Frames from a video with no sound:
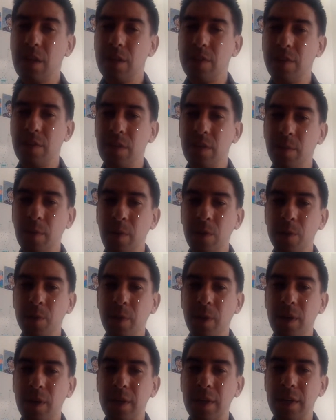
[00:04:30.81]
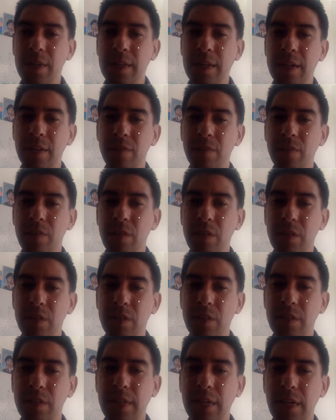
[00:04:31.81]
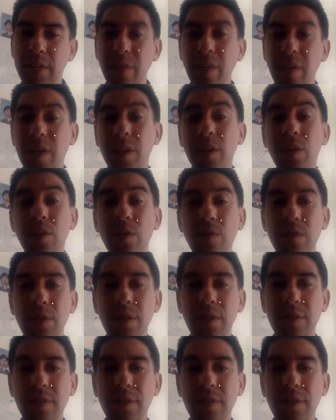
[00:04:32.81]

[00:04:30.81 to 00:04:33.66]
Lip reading: for the most part, in that first kind of acute